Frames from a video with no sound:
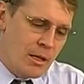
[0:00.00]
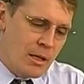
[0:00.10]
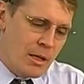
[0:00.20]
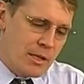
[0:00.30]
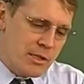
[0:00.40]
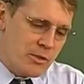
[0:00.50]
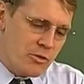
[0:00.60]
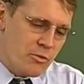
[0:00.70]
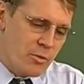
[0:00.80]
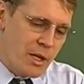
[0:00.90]
It is
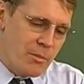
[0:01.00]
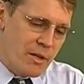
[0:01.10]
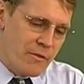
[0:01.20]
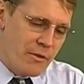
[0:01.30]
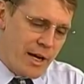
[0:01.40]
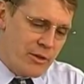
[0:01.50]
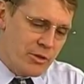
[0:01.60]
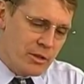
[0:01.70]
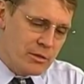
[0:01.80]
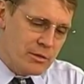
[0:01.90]
extremely
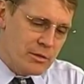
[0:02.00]
fragile.